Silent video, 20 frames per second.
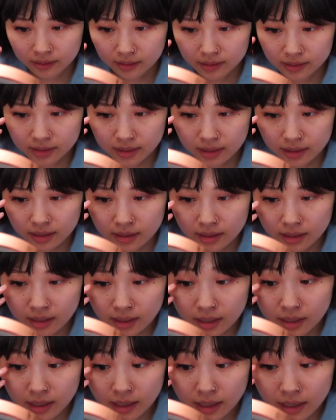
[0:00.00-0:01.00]
looks like
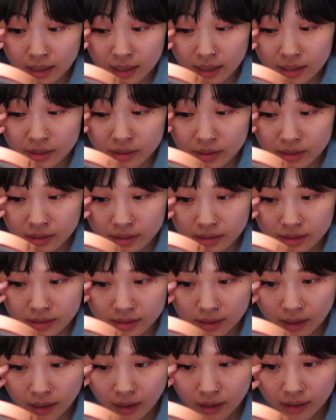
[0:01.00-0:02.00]
the edges
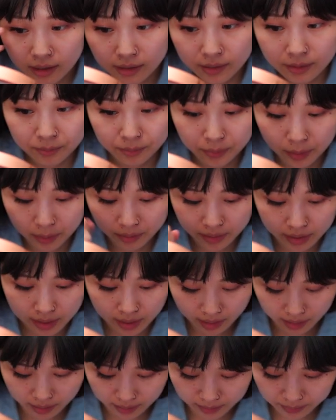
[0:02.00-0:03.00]
are
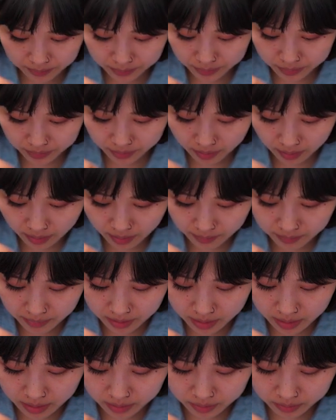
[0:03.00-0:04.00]
poking up, so I'm
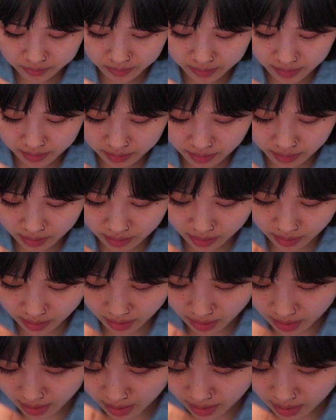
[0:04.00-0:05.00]
gonna use one of the
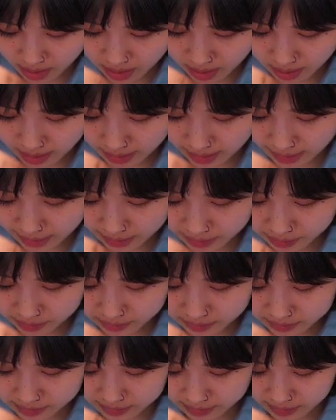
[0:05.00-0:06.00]

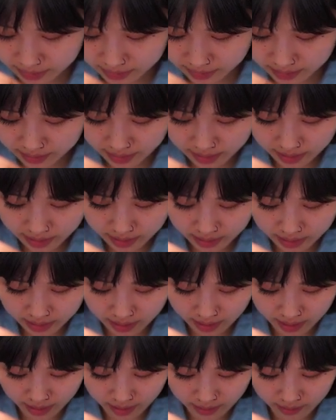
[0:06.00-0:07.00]
anchors that they
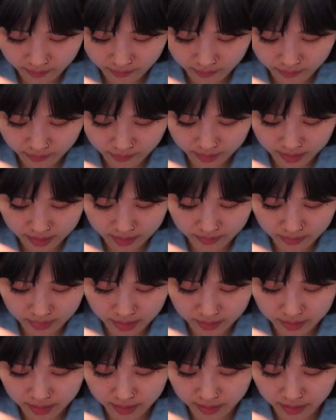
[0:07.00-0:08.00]
gave, and
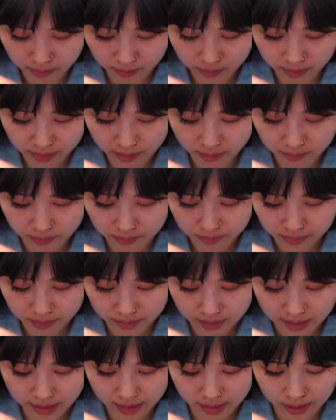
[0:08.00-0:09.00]
maybe that will help
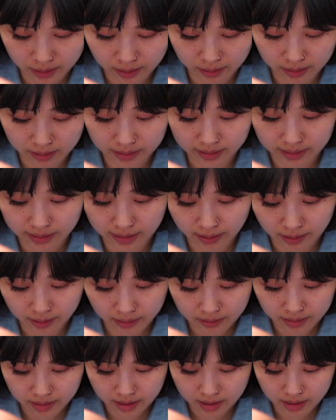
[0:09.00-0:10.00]
anchor it
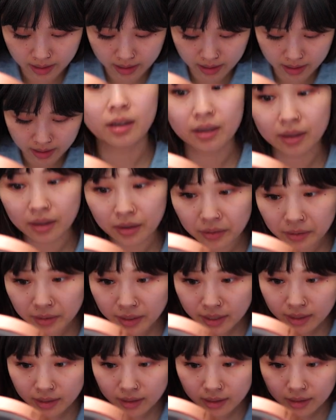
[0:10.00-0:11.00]
down. Okay,
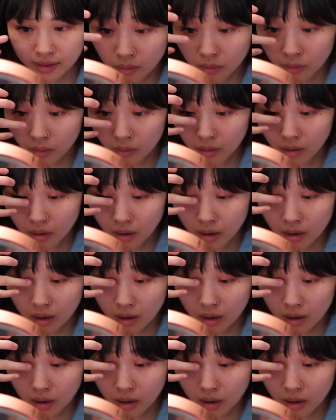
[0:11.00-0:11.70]
cool.